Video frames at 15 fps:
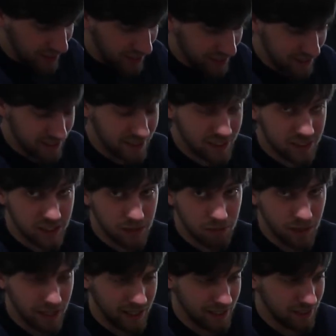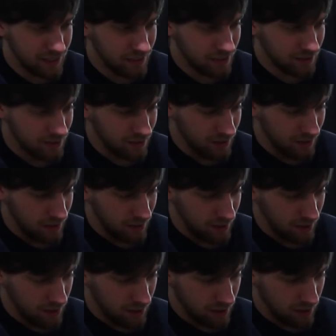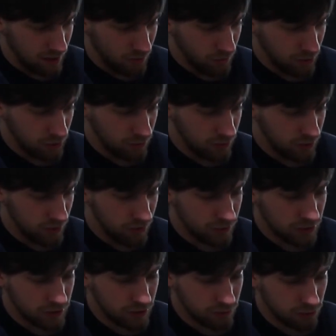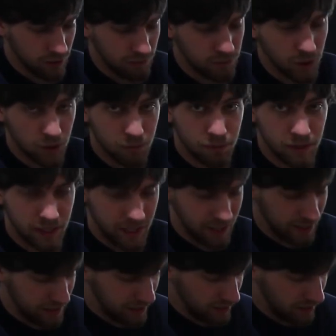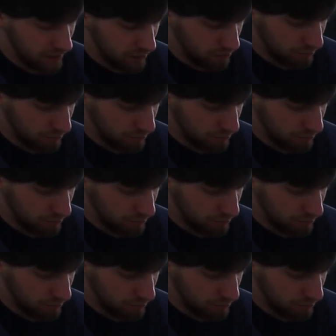and the silica packet was for some reason ripped open, and then the